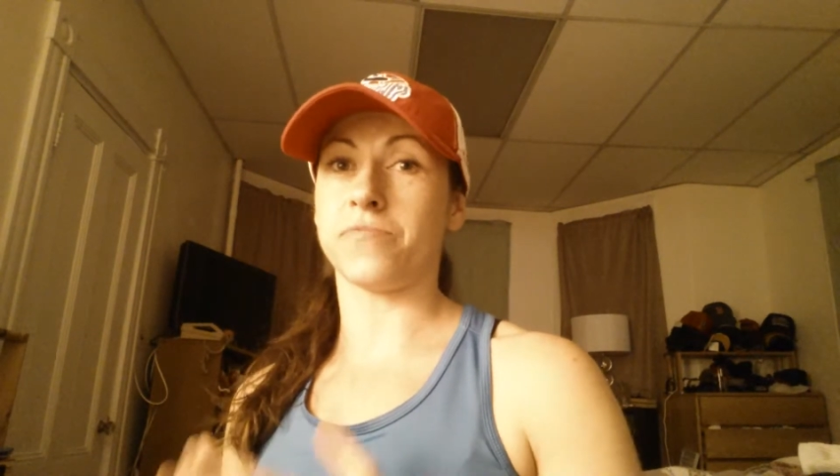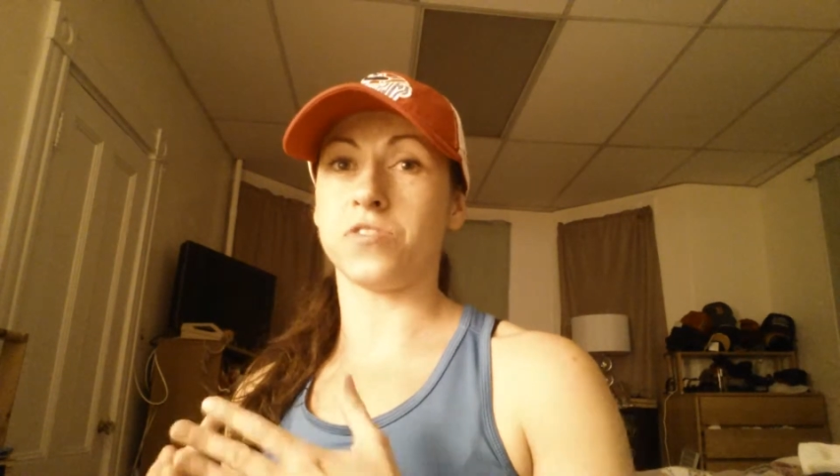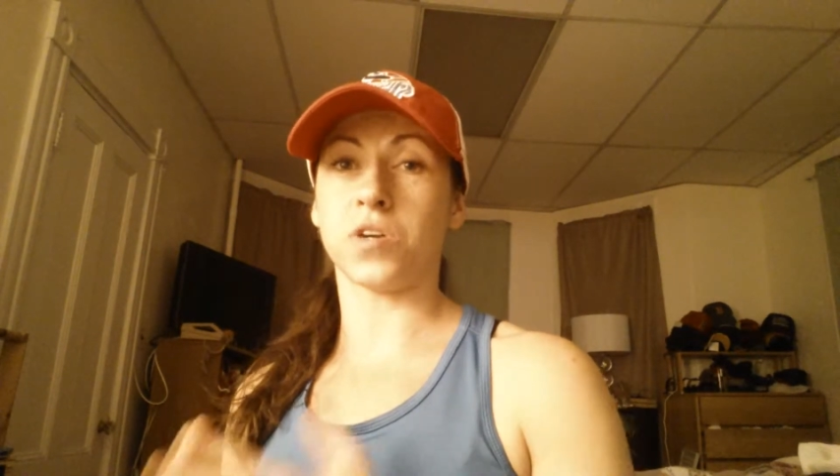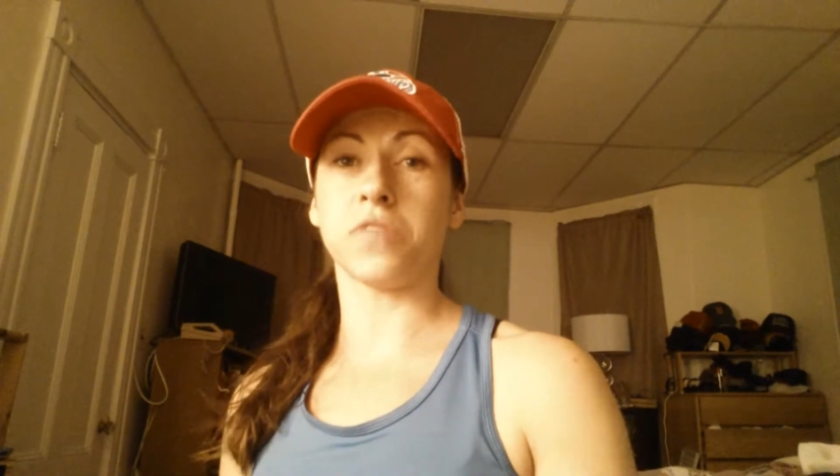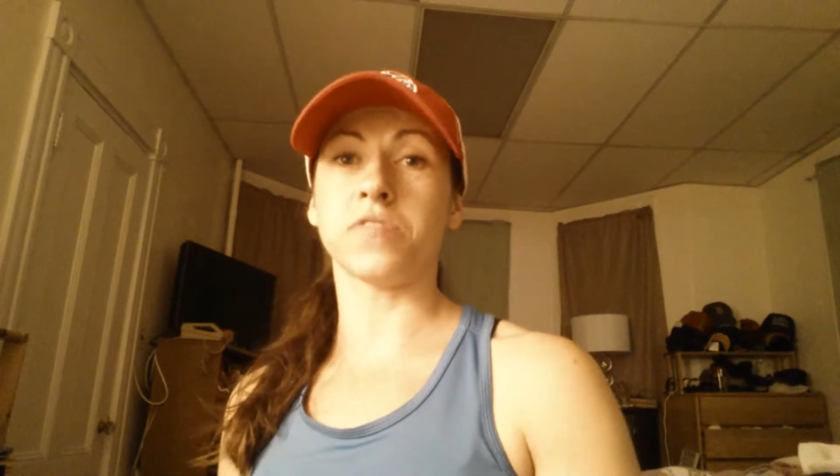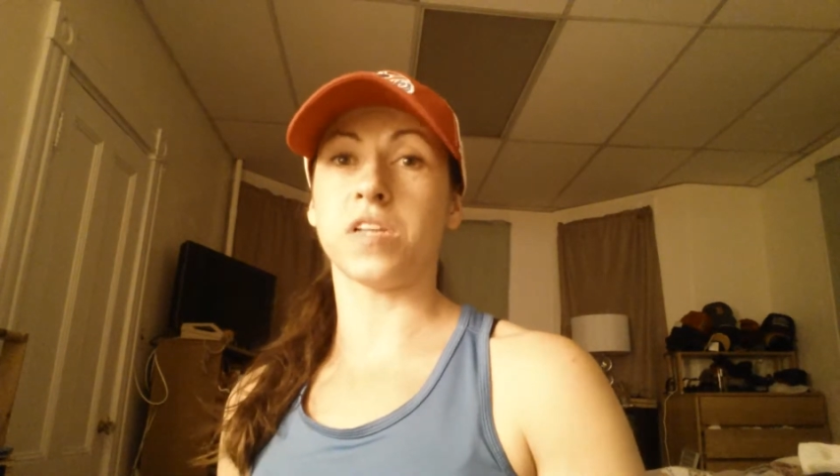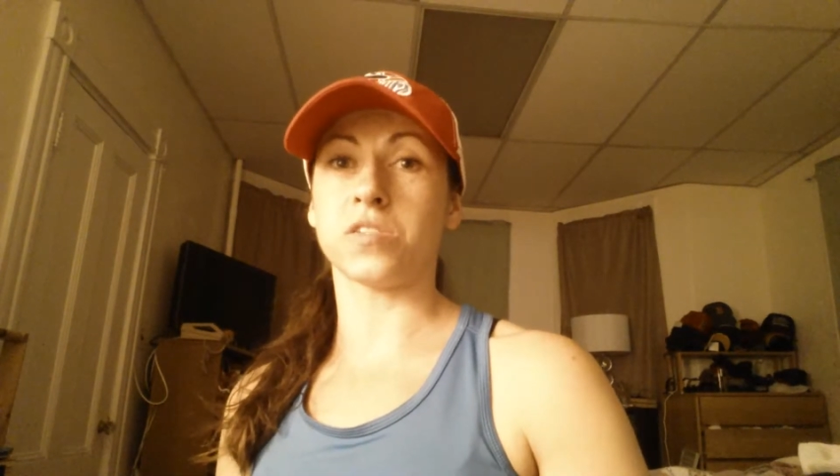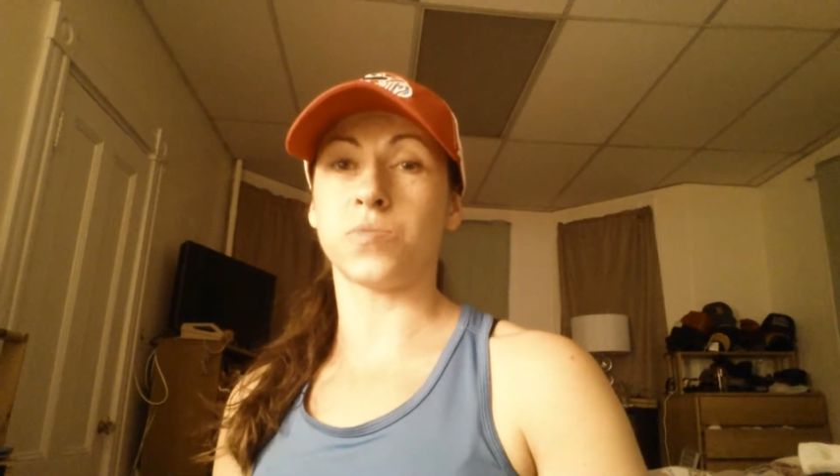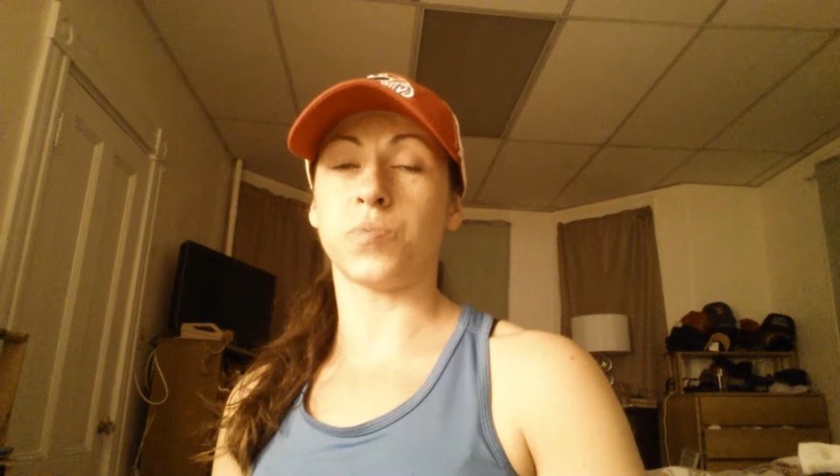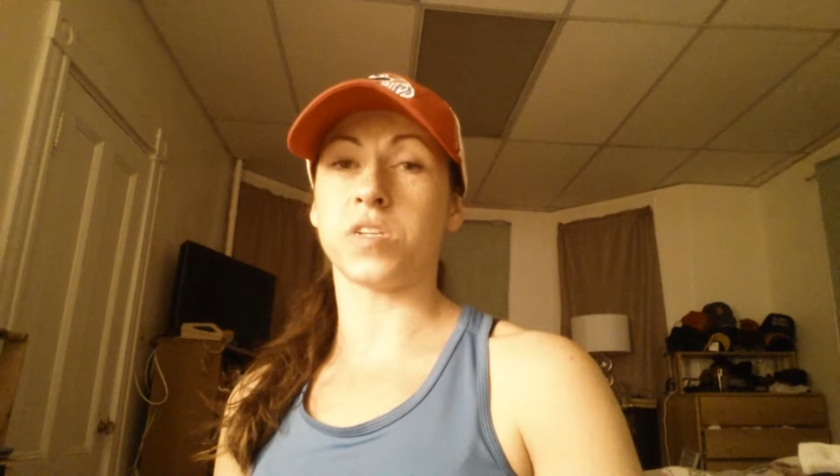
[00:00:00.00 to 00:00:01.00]
you don't have a
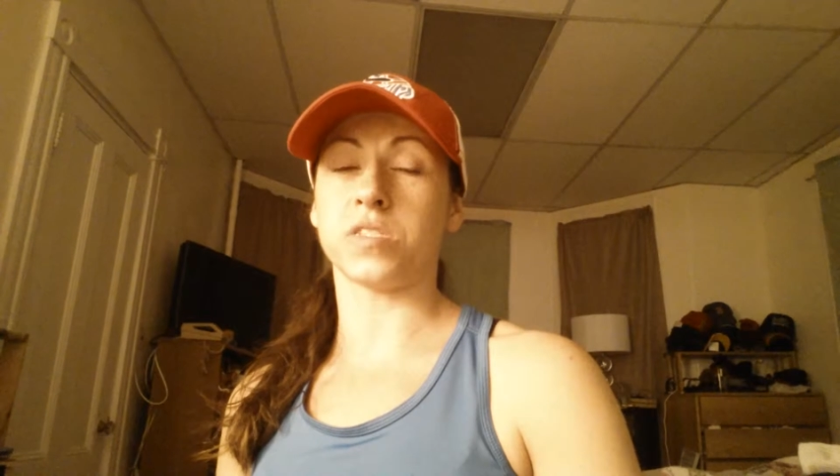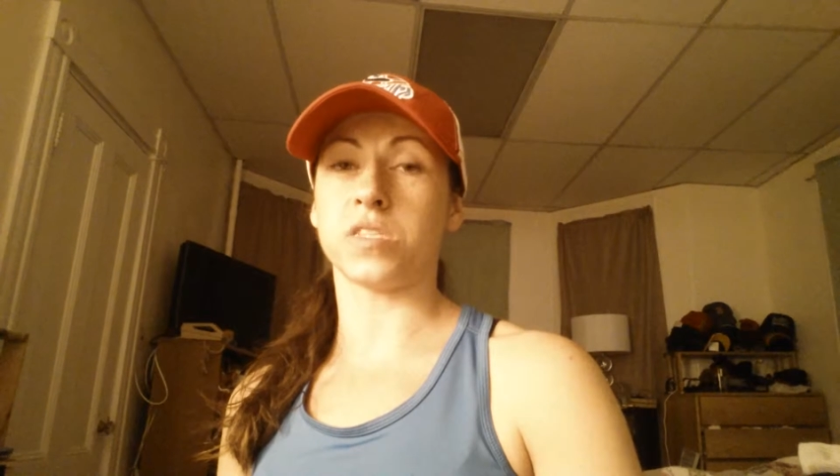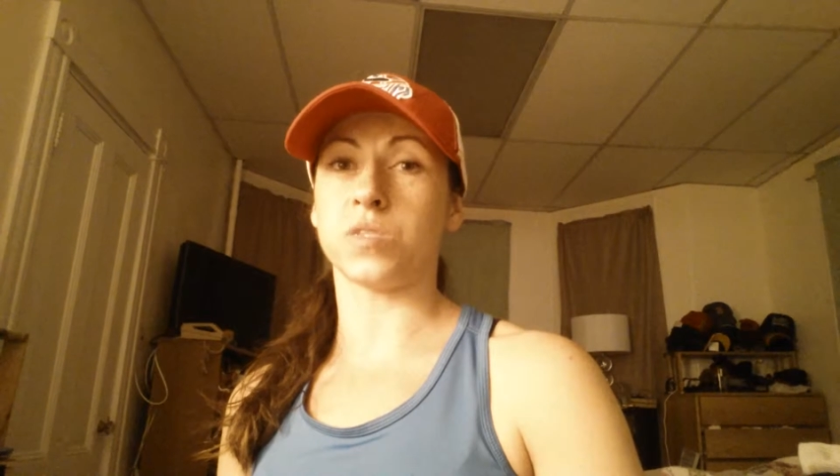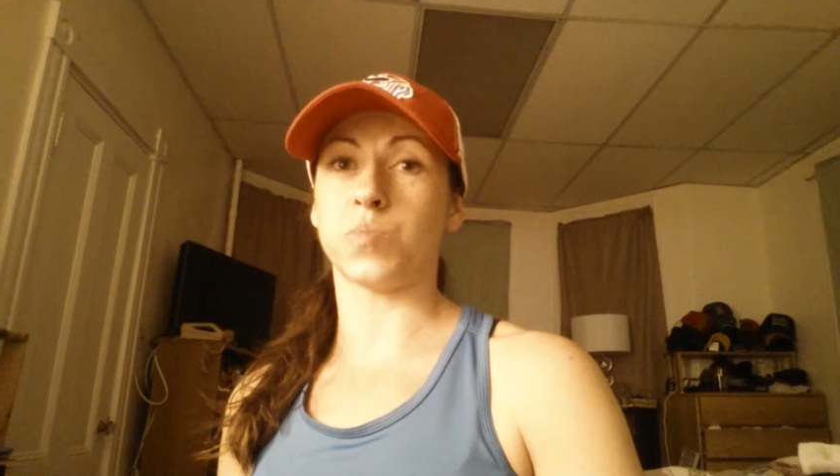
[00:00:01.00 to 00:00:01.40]
lot to put into this